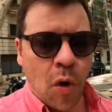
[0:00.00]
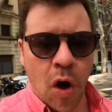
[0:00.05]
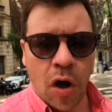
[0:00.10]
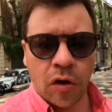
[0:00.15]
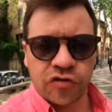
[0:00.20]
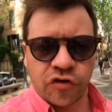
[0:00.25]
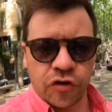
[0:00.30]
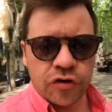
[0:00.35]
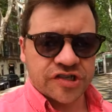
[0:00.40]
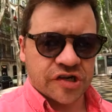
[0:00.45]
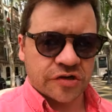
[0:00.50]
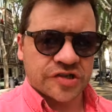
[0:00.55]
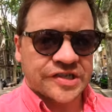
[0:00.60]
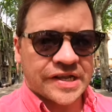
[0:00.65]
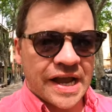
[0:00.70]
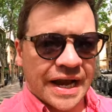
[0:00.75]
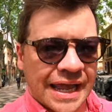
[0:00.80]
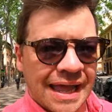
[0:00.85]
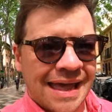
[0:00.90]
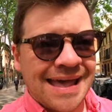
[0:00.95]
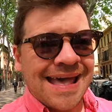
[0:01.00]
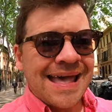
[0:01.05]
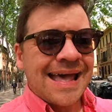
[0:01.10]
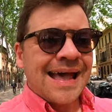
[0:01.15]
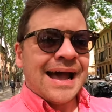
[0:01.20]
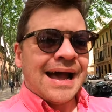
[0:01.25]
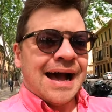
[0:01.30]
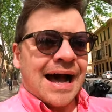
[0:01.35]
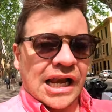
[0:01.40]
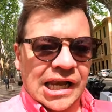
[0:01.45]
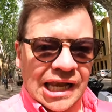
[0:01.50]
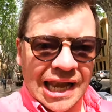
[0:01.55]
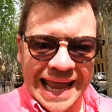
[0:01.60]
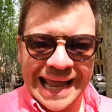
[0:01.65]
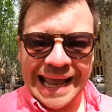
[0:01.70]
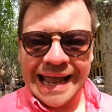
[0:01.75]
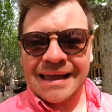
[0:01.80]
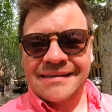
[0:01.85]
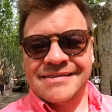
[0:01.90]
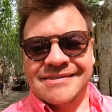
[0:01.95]
What I'll do is I'll stick a
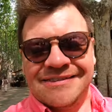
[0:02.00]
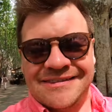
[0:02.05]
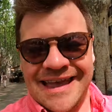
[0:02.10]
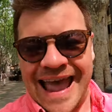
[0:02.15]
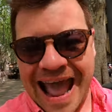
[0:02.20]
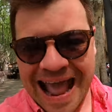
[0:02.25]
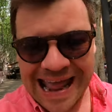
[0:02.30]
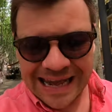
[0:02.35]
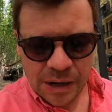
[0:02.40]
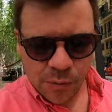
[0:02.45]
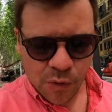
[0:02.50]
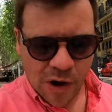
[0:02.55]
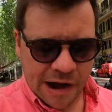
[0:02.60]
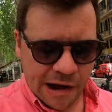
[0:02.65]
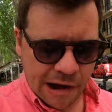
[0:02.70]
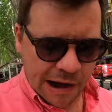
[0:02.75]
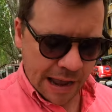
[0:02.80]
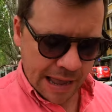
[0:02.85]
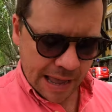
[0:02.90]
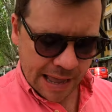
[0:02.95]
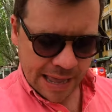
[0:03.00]
link to anywhere